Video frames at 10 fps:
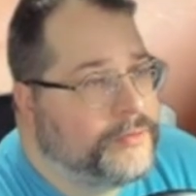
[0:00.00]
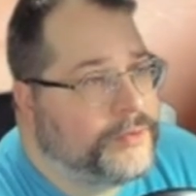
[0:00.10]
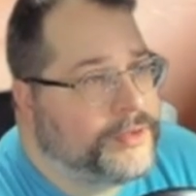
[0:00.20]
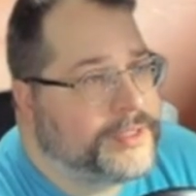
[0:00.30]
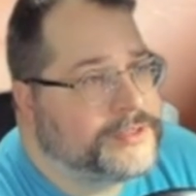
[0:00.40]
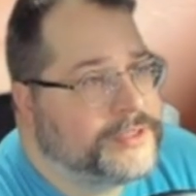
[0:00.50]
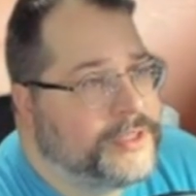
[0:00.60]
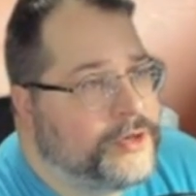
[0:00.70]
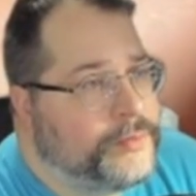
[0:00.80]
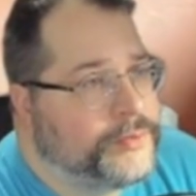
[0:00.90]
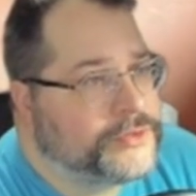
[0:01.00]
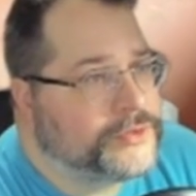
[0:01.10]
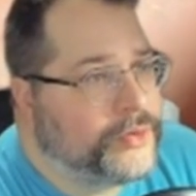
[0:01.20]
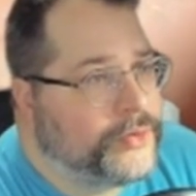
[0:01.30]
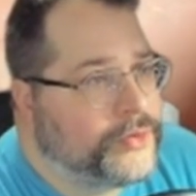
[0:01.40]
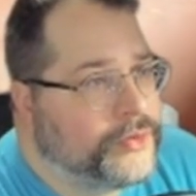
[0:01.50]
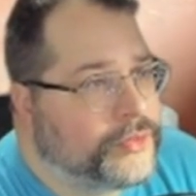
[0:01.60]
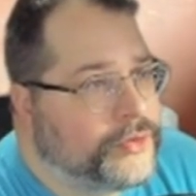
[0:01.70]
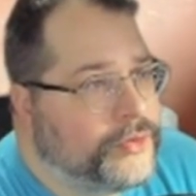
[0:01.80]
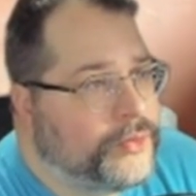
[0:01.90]
Realizing that no prison on
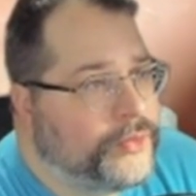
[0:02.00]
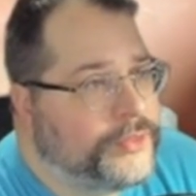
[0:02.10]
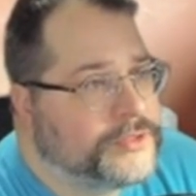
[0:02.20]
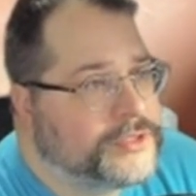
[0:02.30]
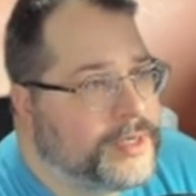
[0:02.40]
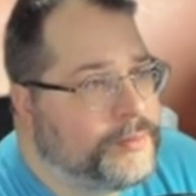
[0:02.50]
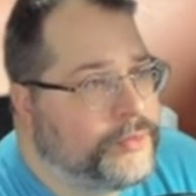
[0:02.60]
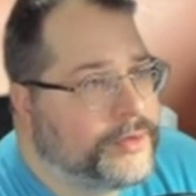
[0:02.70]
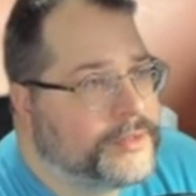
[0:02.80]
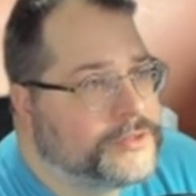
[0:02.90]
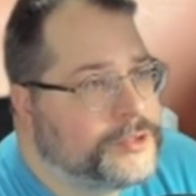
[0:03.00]
Earth could hold the cyborg,